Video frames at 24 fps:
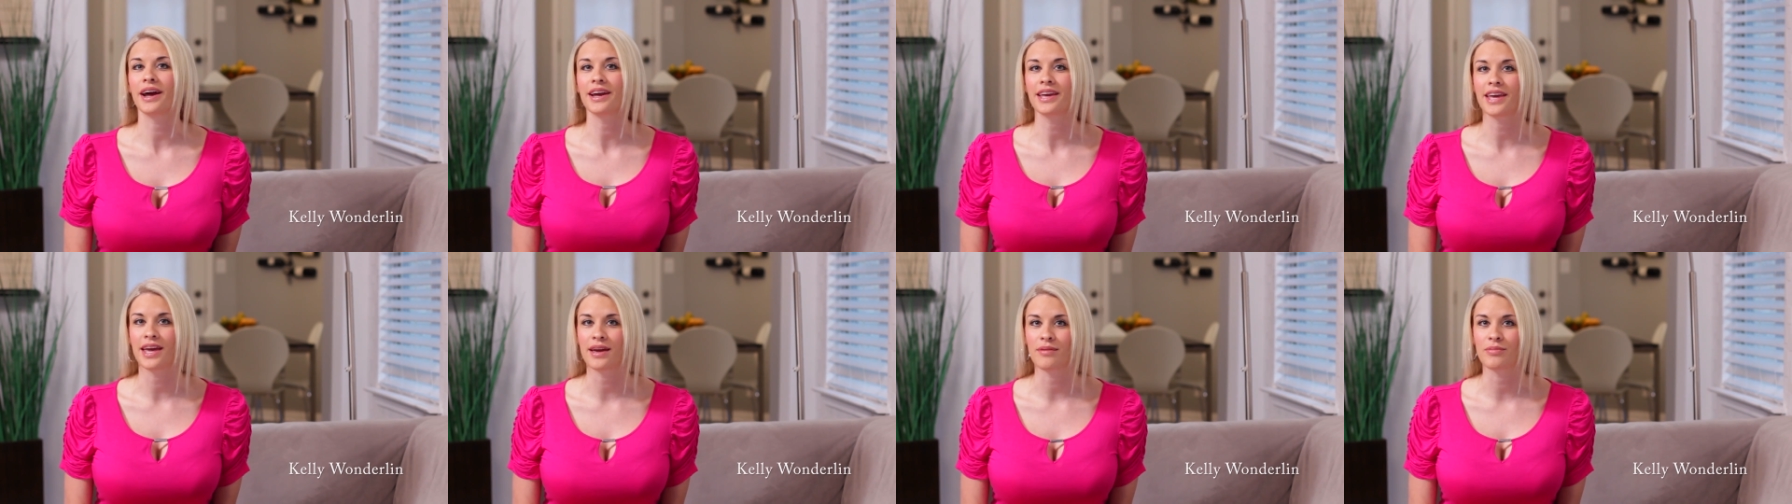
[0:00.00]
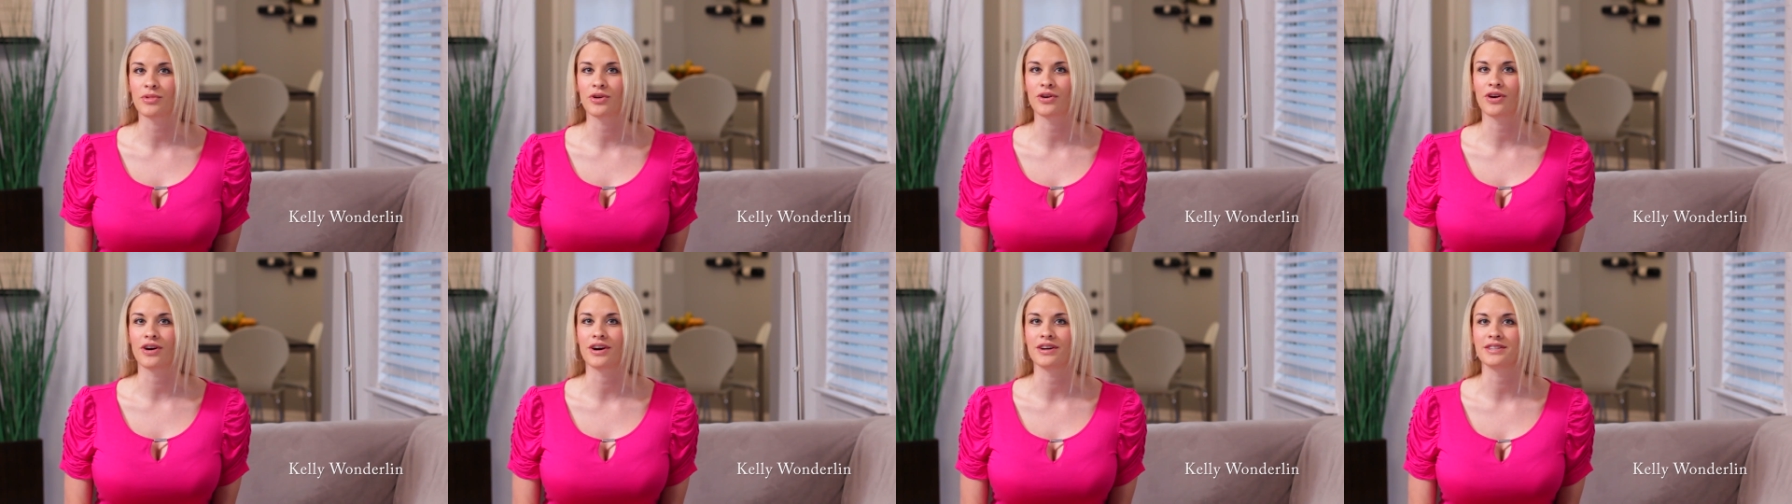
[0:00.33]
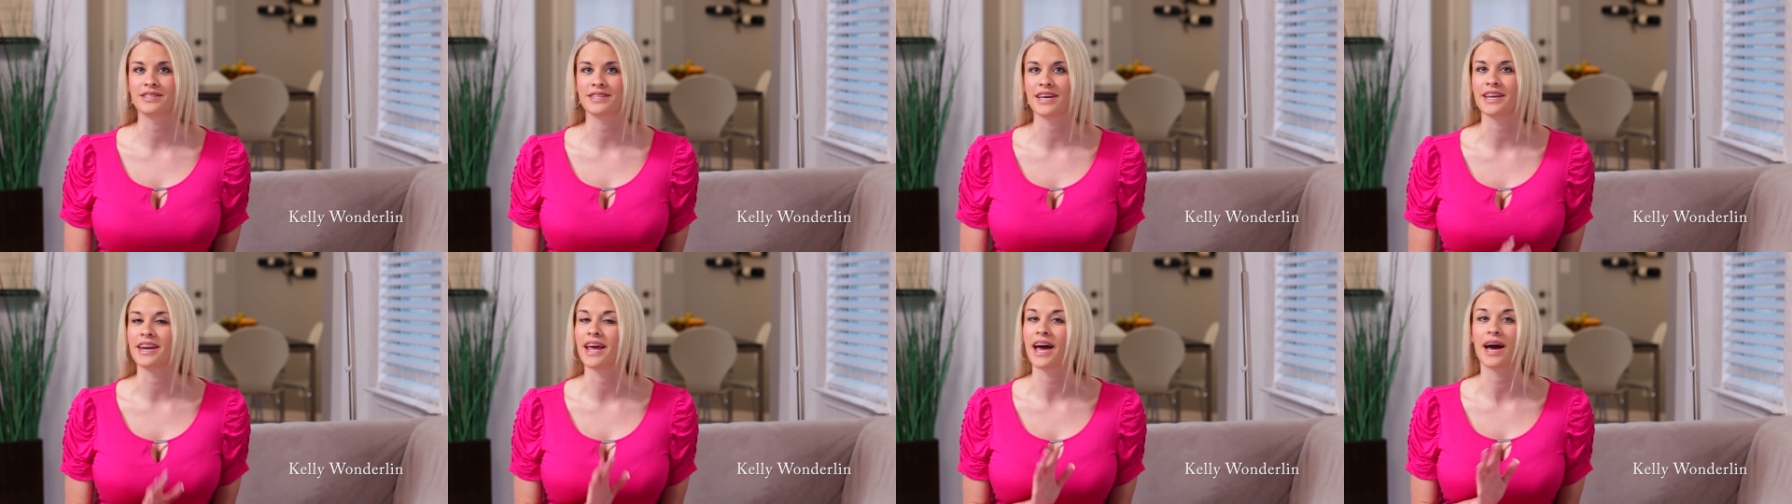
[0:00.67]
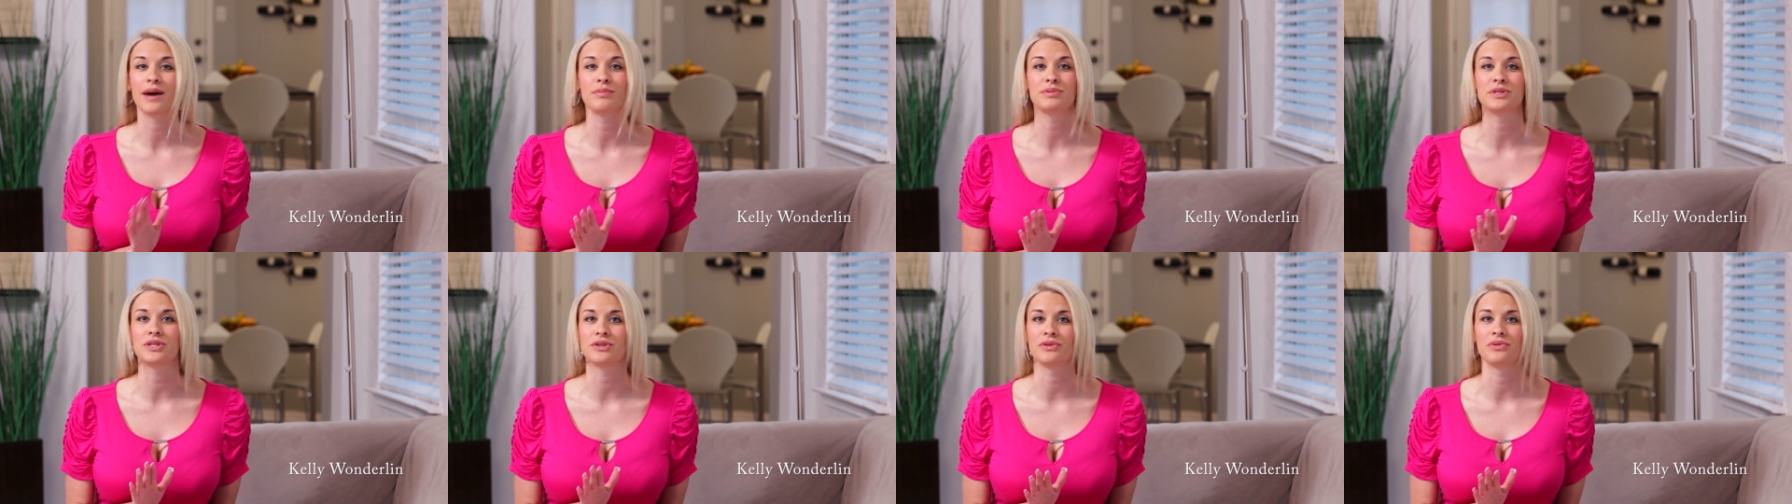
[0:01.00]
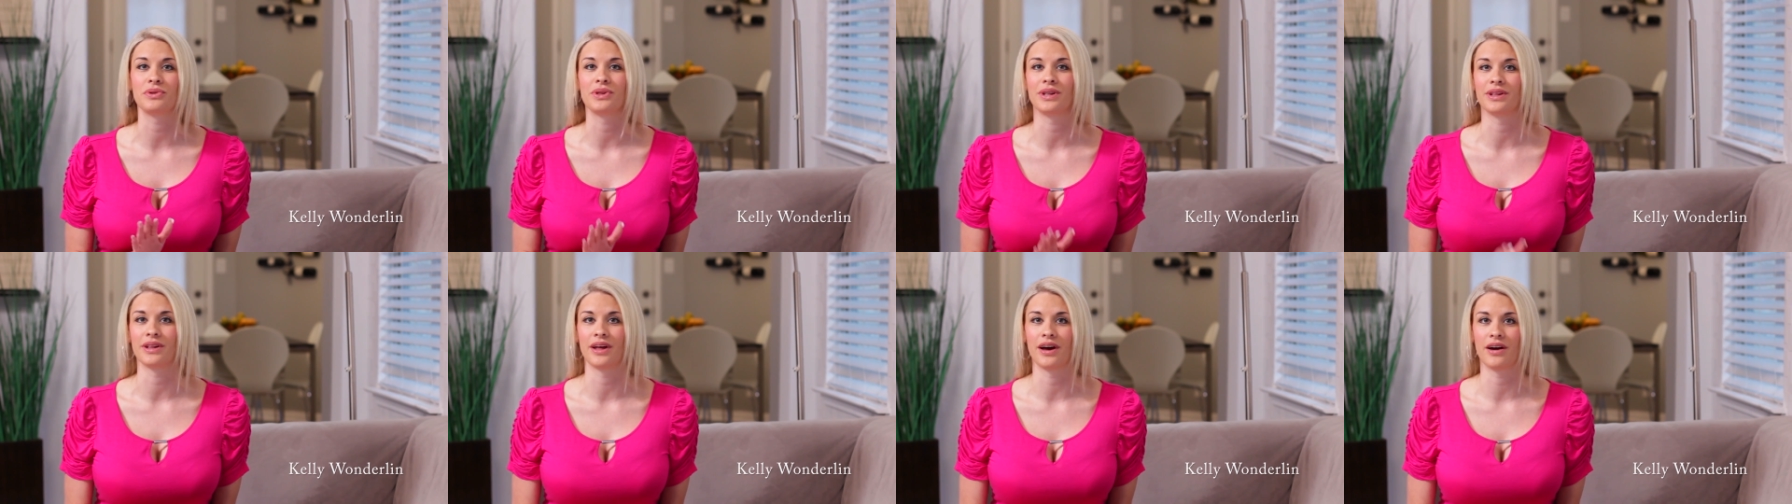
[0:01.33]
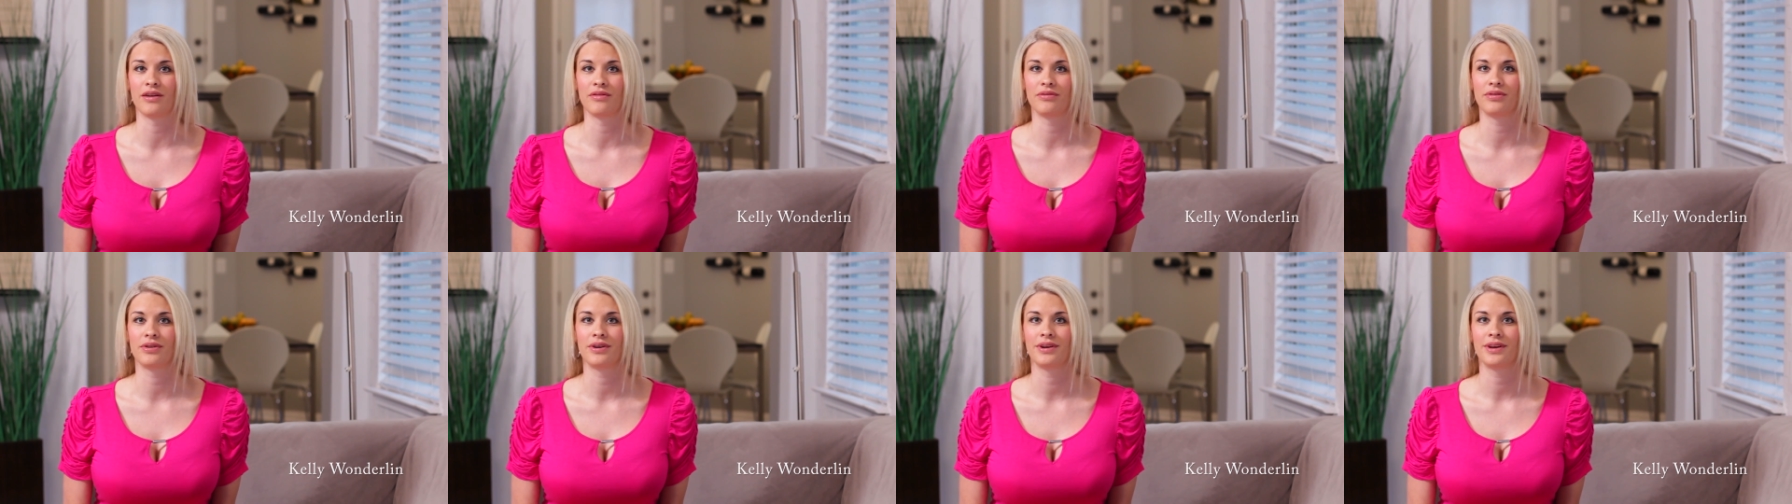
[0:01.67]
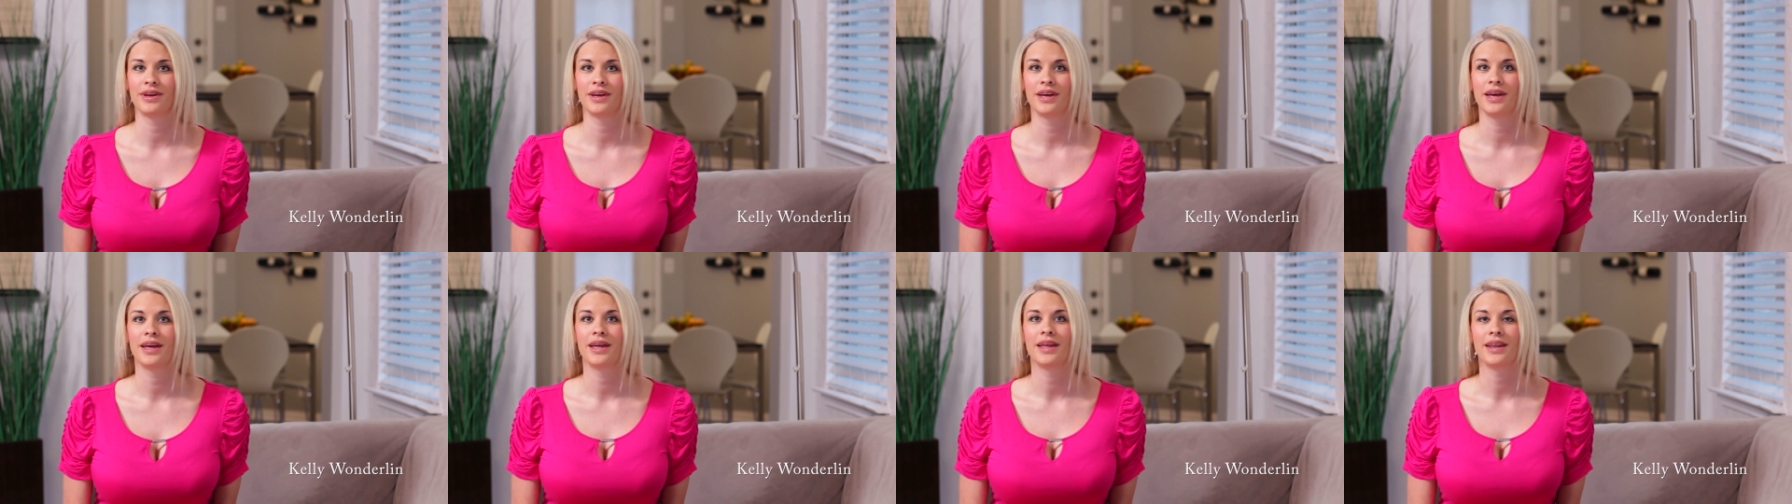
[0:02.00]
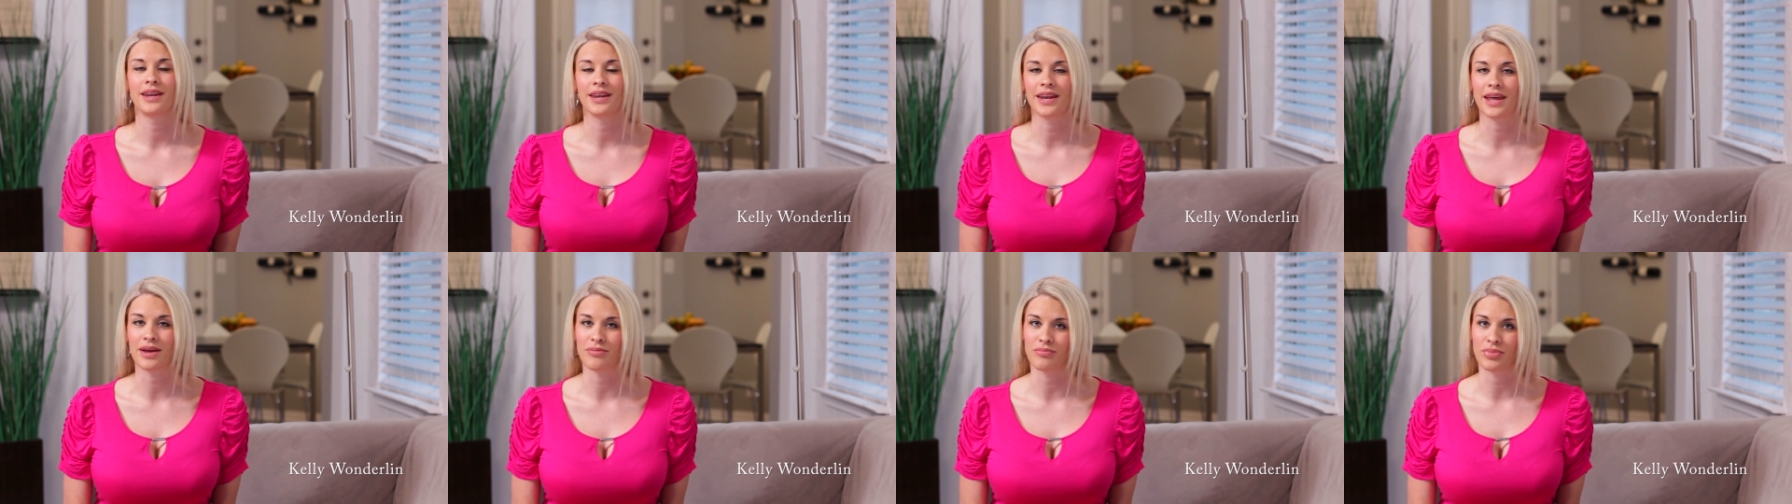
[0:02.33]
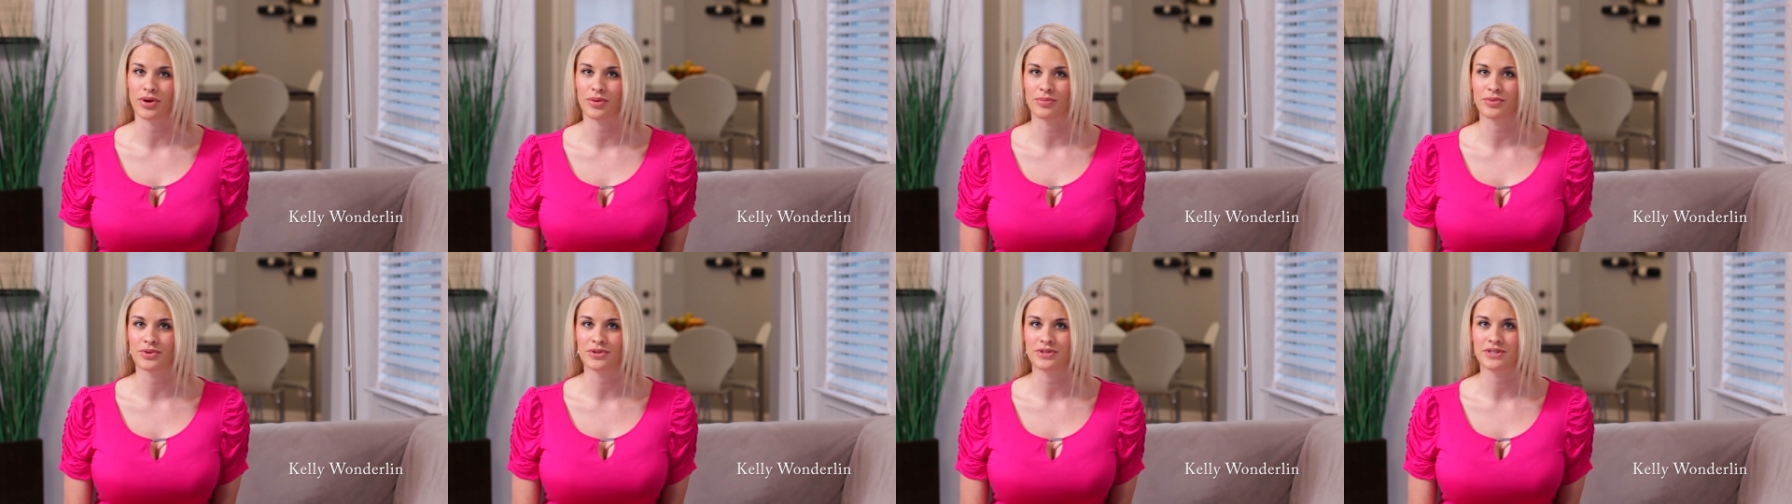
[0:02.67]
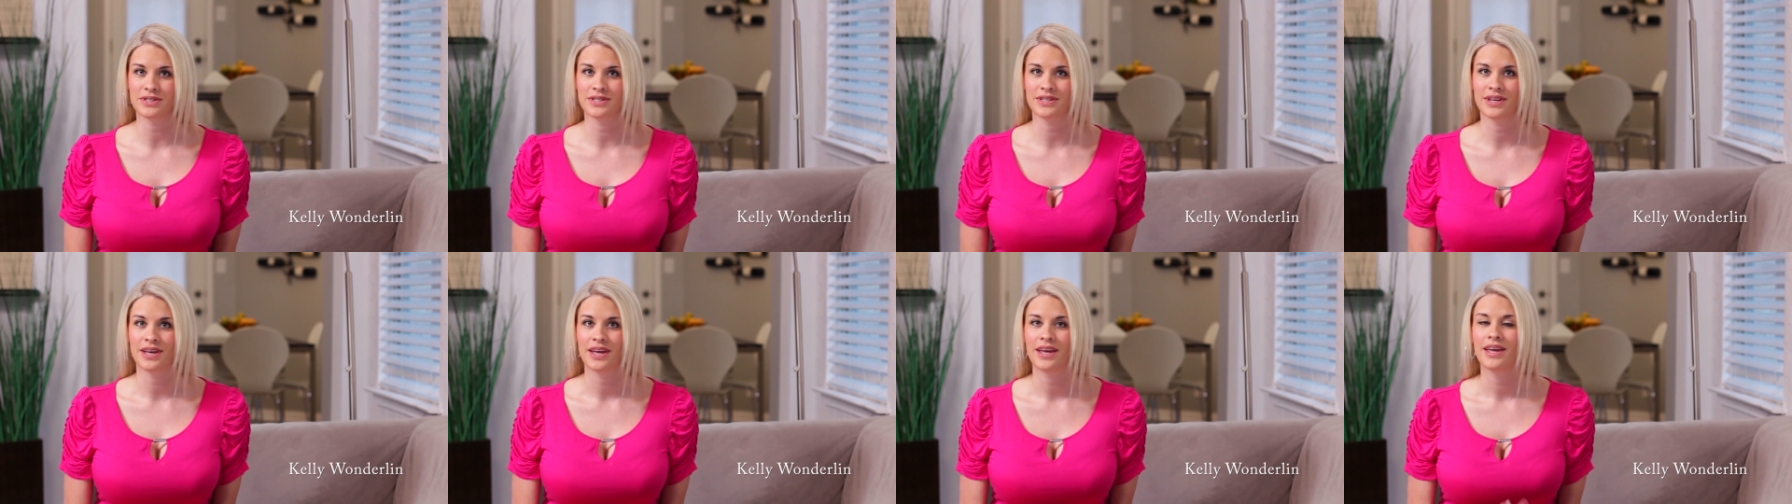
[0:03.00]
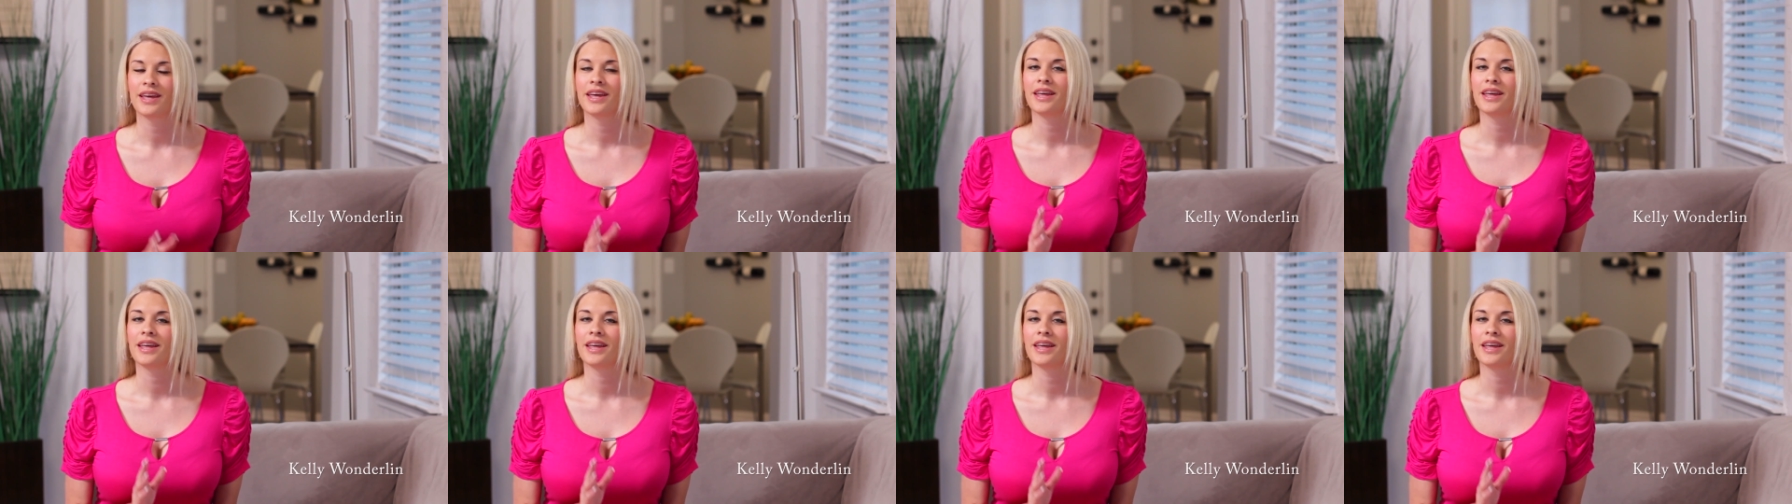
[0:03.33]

that I came across and absolutely love Name Bubbles.